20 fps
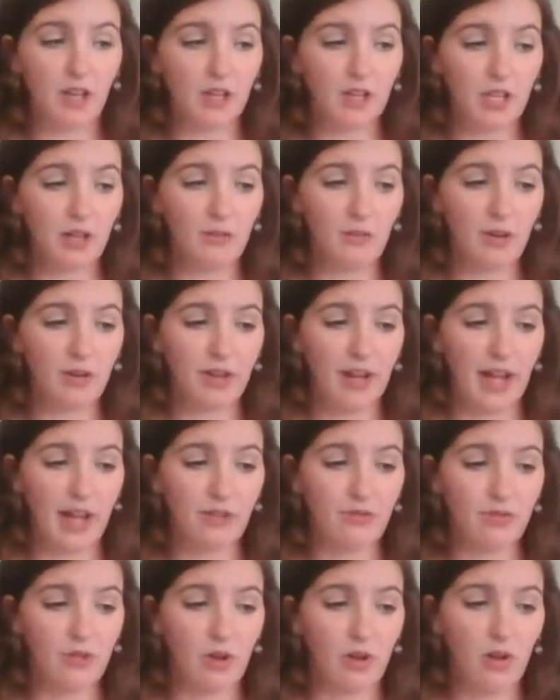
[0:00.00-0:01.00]
a little more
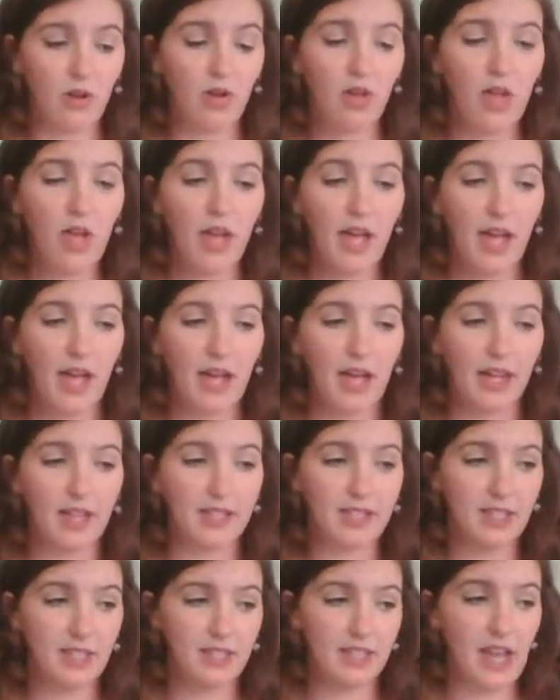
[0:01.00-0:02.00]
natural
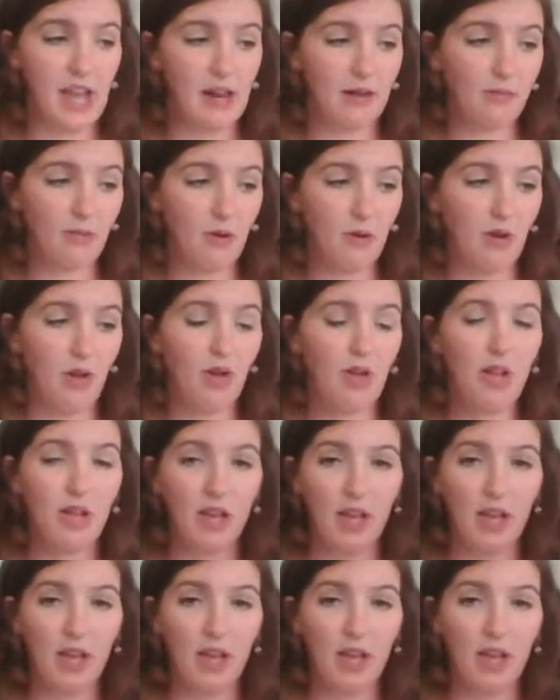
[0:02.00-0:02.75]
and sustainable,